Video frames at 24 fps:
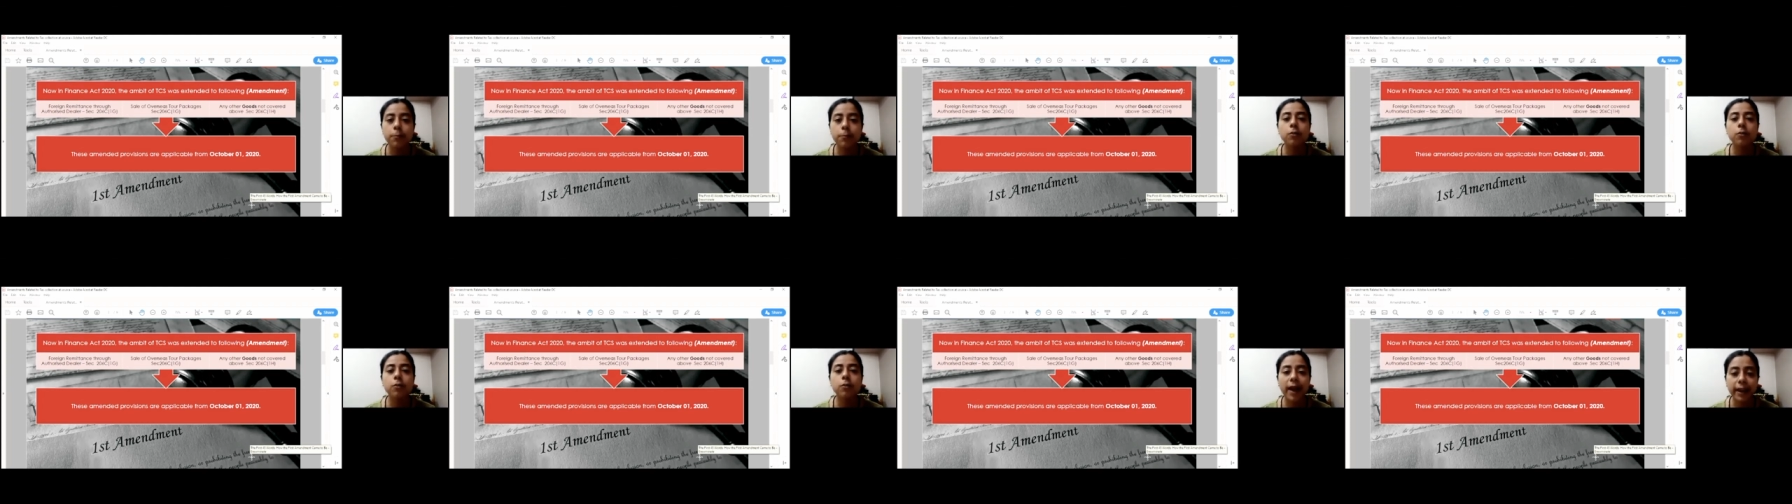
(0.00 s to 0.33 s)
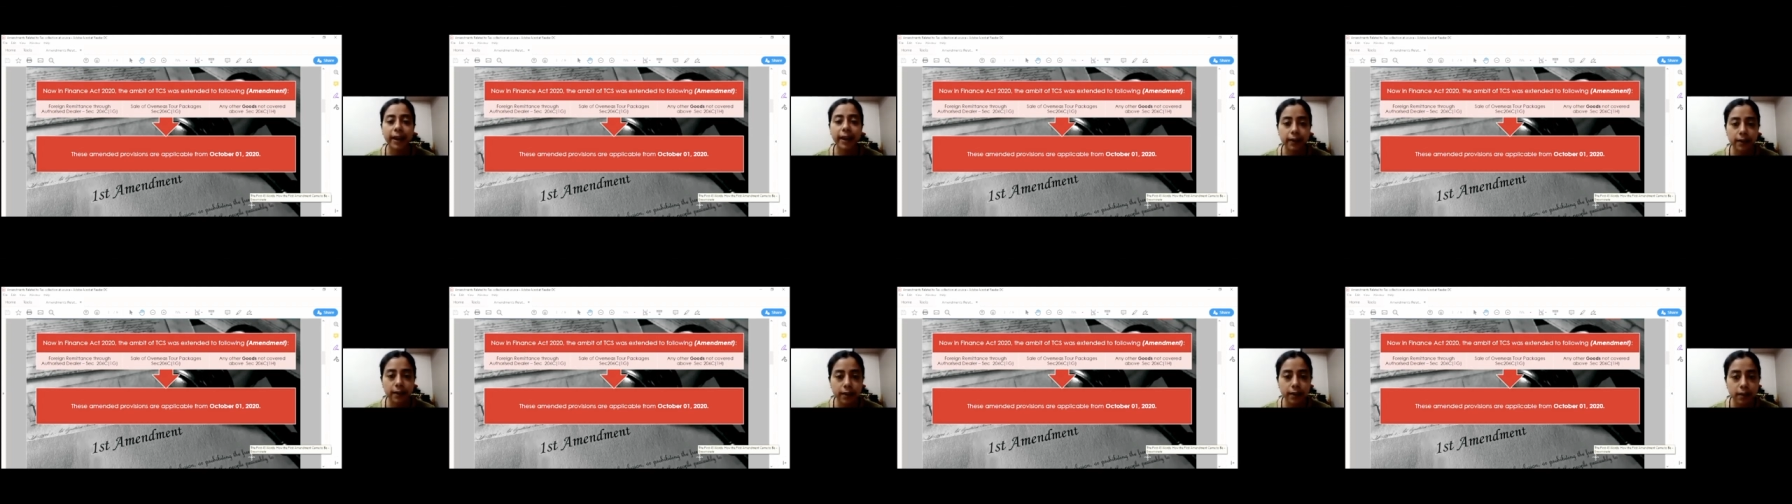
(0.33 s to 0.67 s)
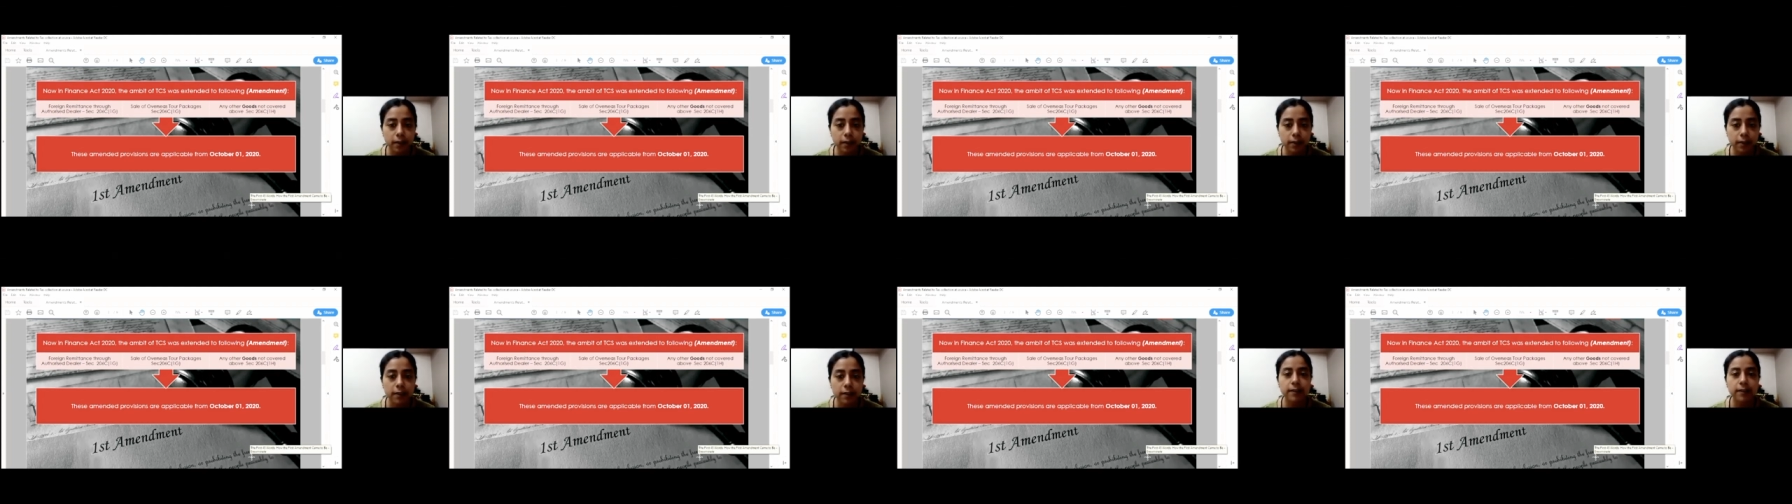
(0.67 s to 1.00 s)

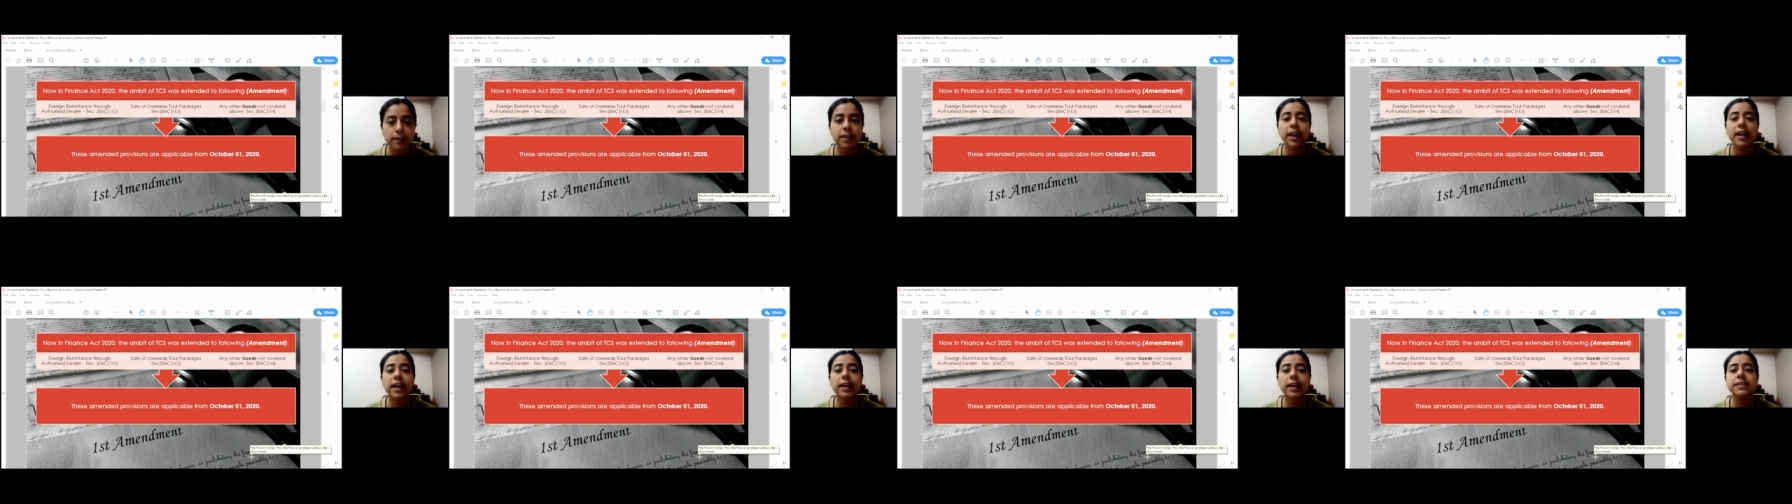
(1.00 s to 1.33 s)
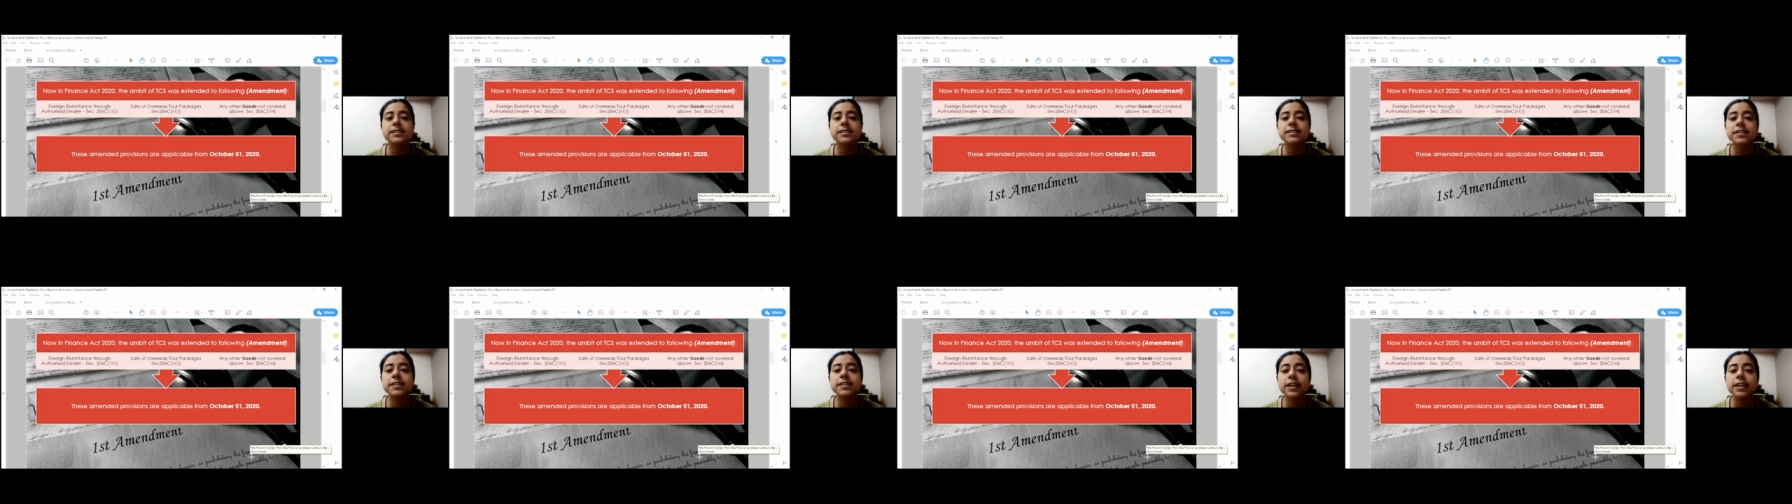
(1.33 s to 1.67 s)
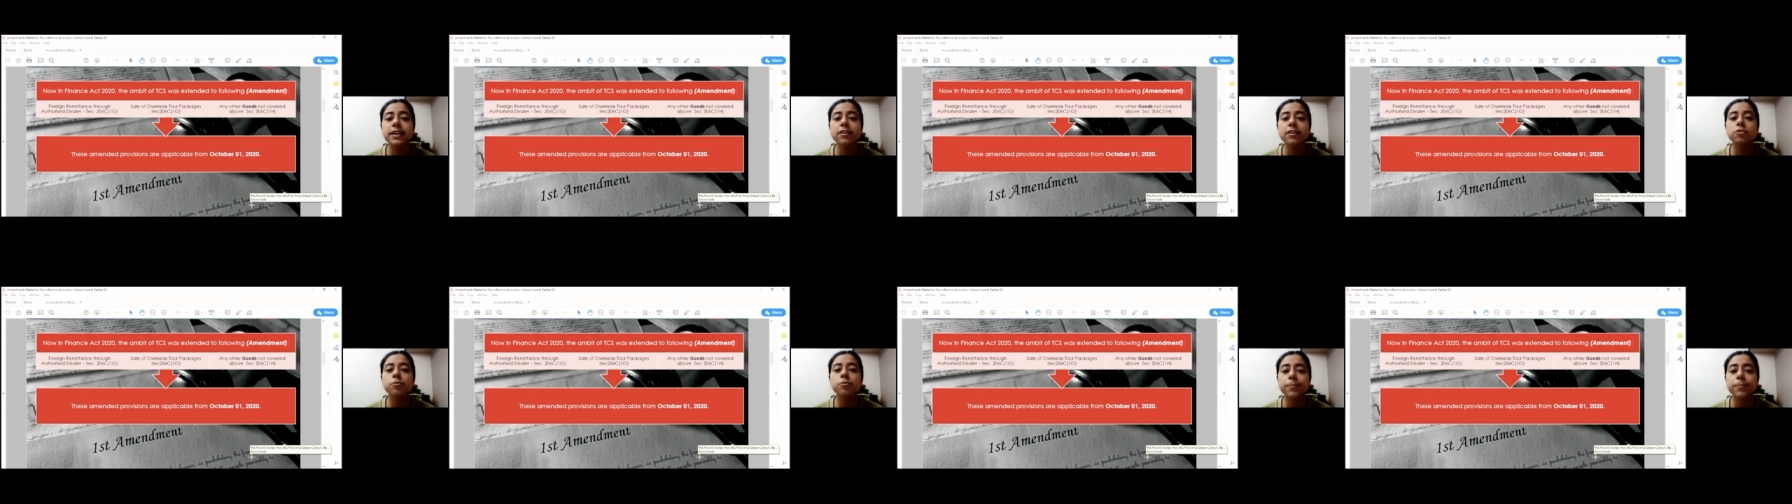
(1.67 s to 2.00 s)
provided they
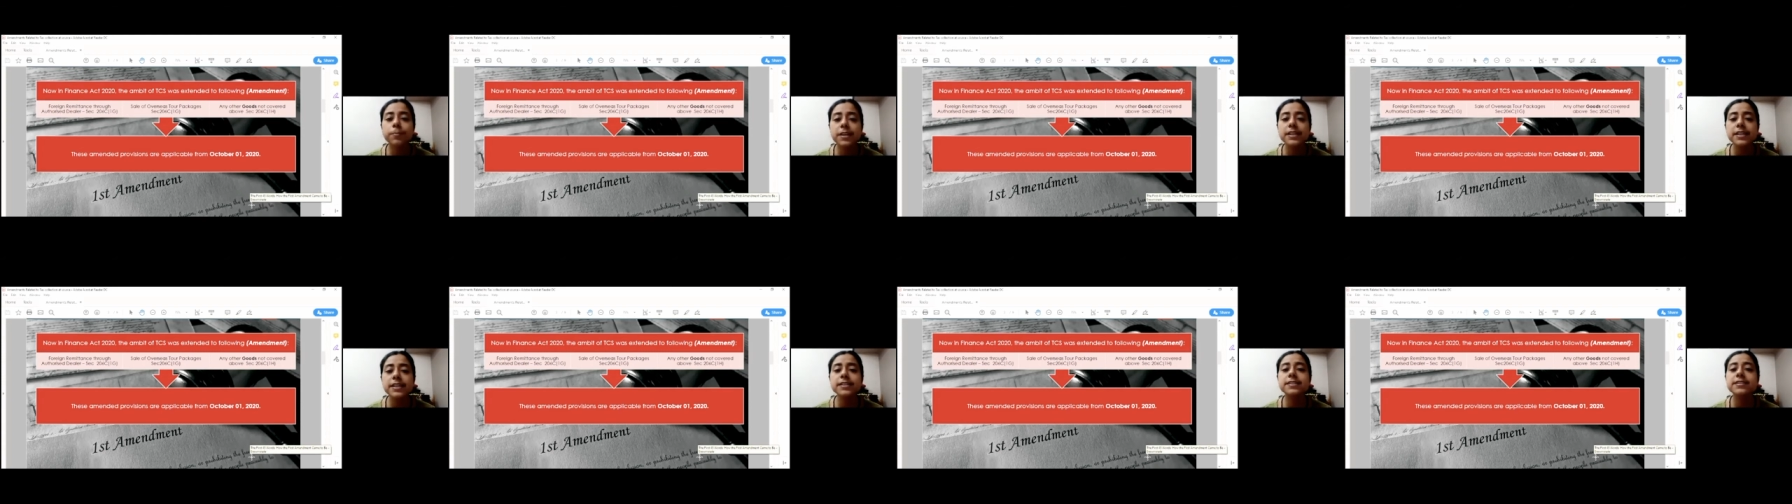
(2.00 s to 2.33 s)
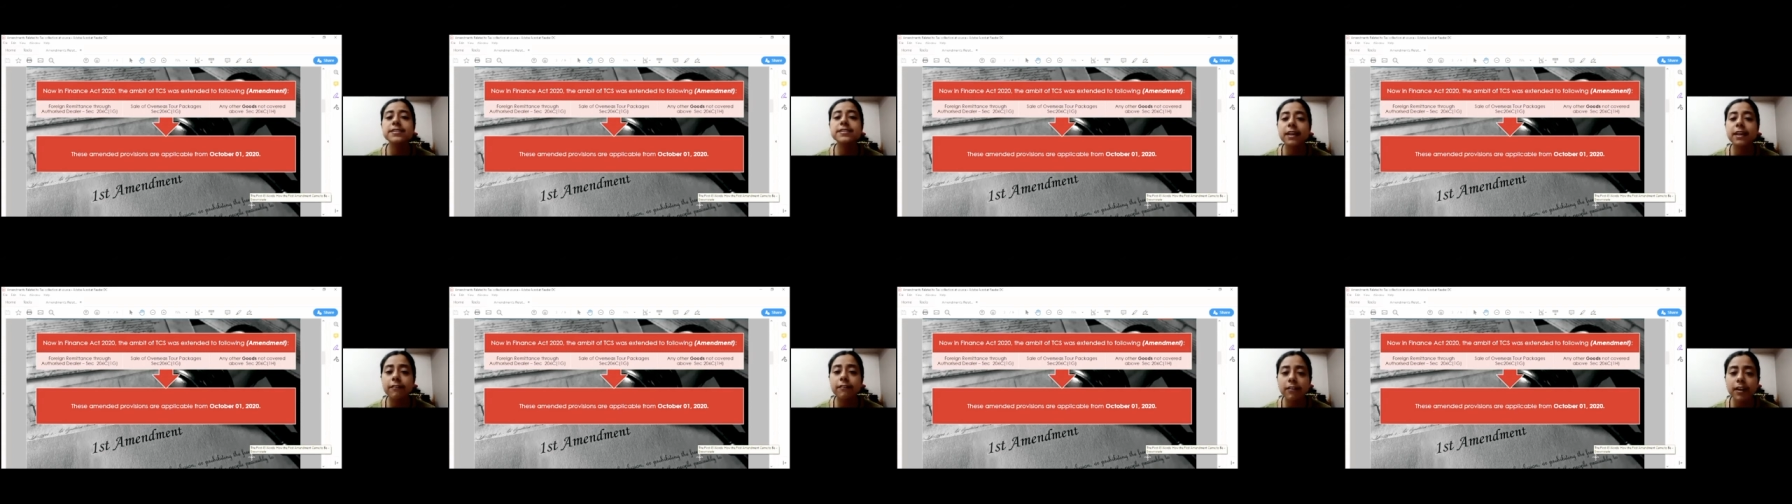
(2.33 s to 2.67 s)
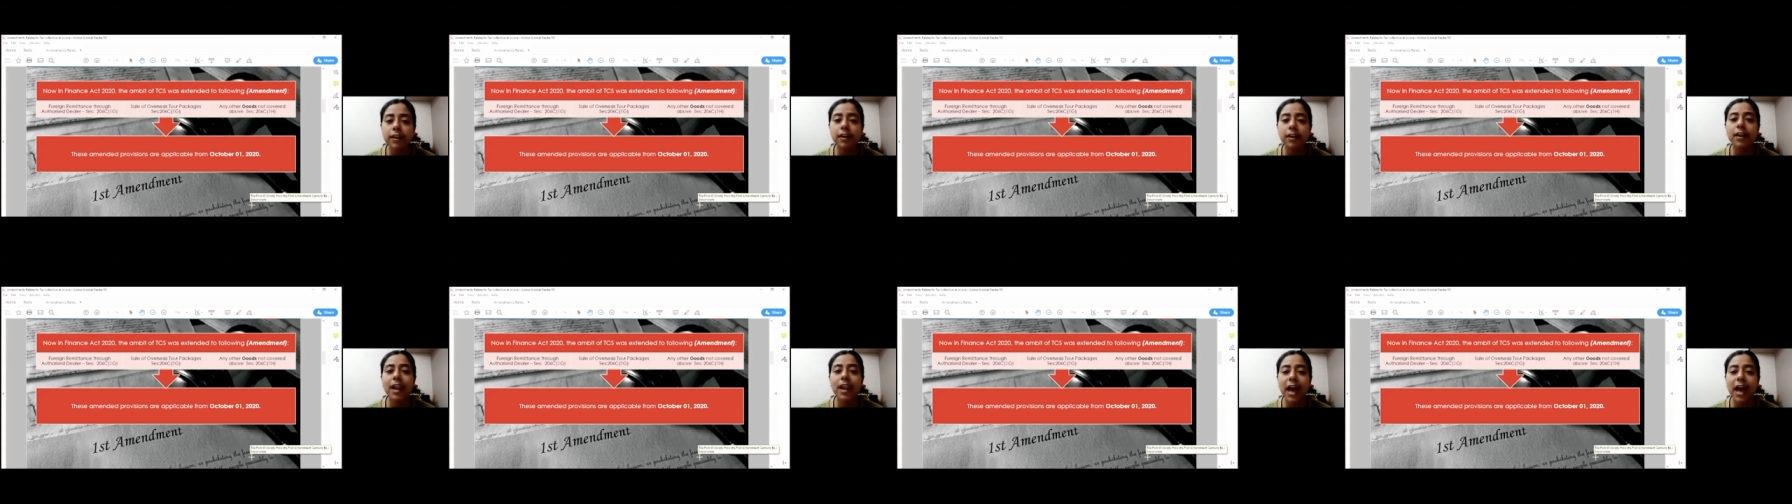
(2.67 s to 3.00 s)
exceed rupees
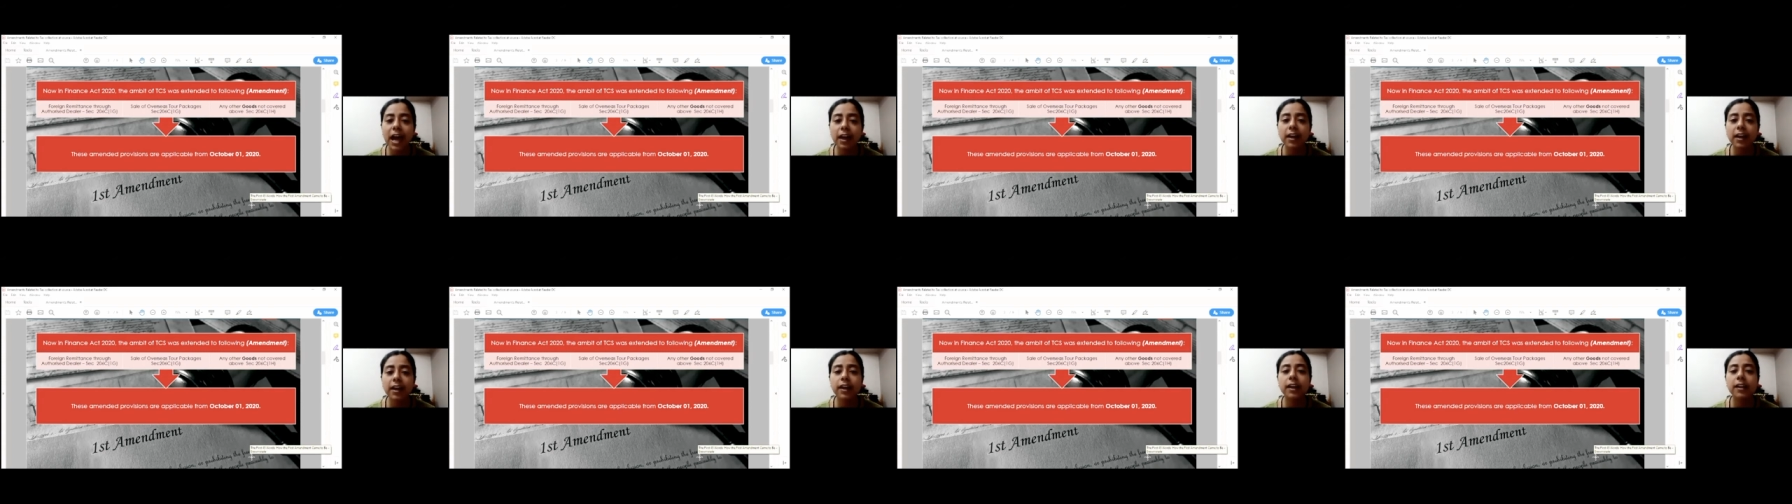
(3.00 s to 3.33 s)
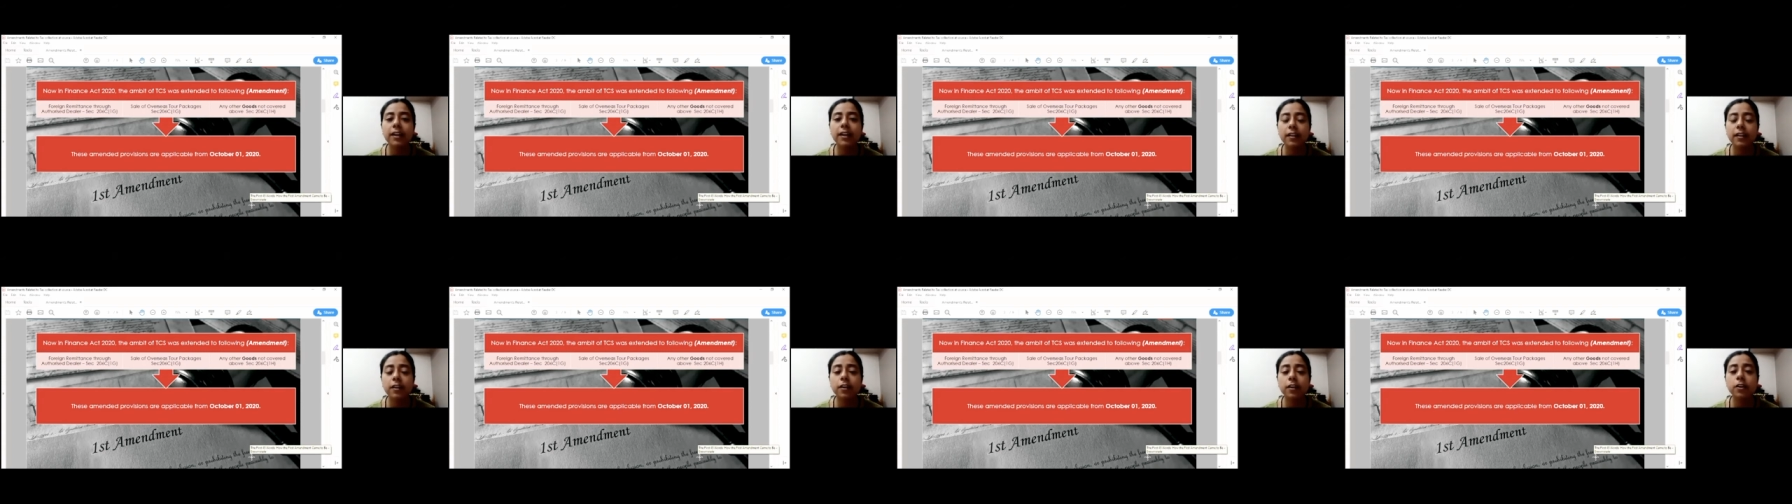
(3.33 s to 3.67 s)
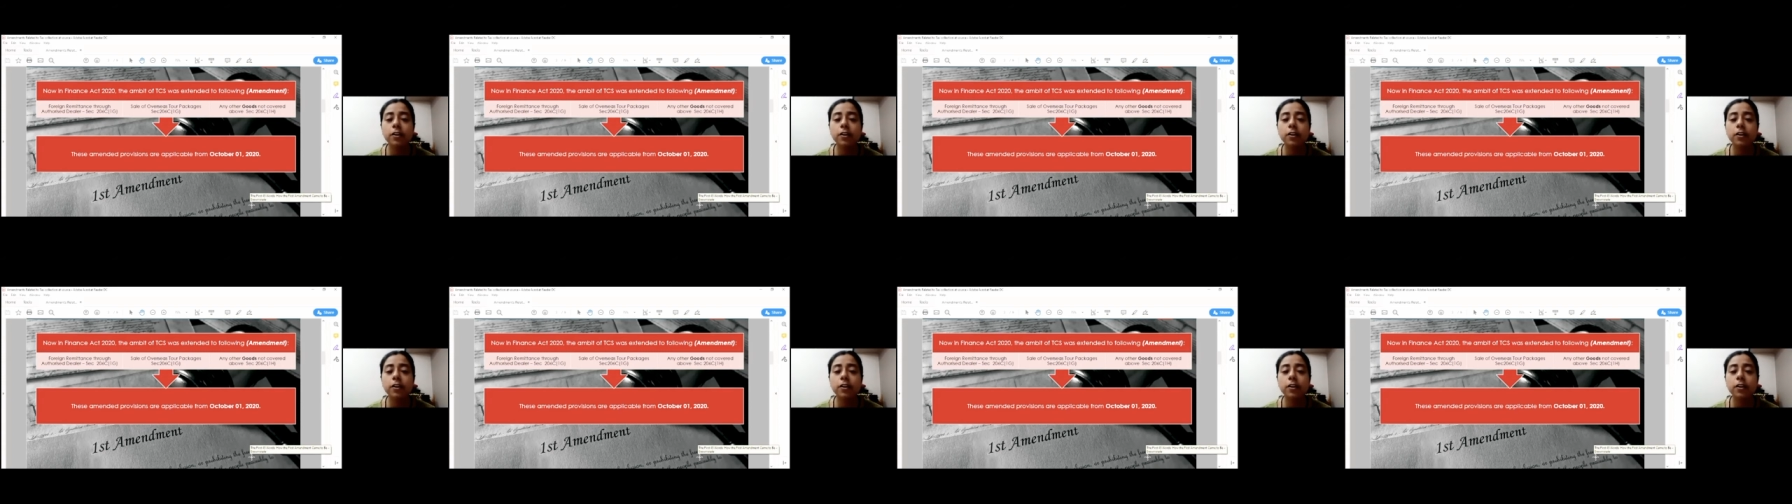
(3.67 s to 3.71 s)
7 lakh in,